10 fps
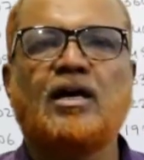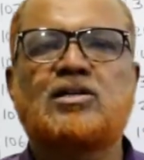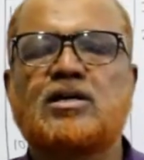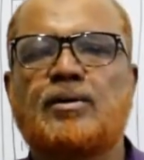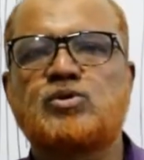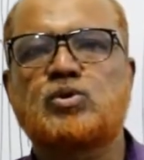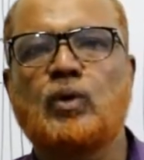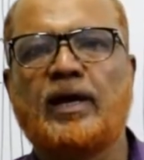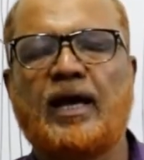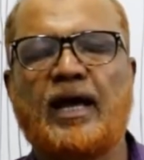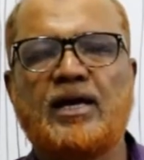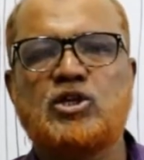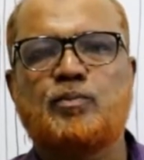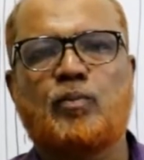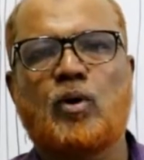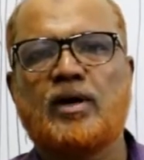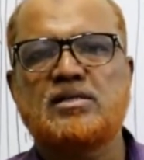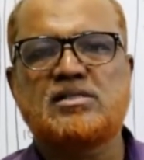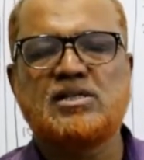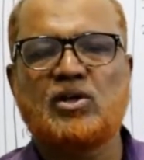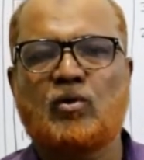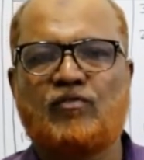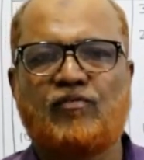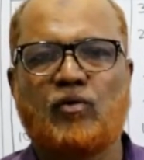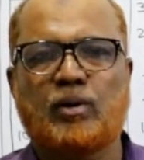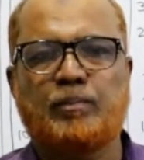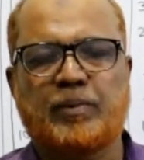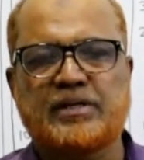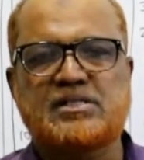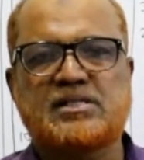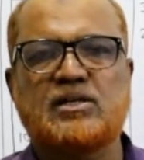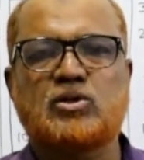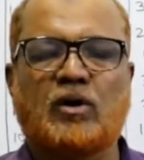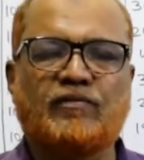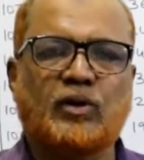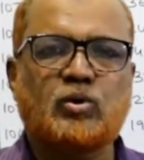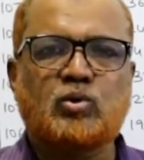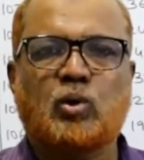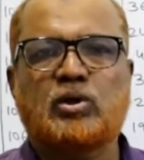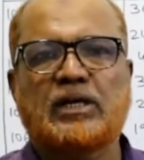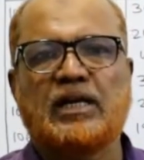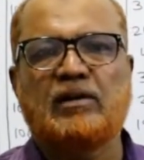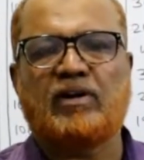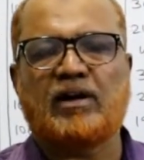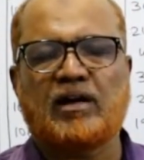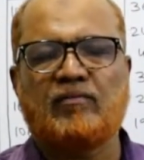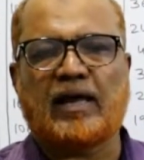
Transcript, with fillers: it comes to 8.04 percent of the total inventory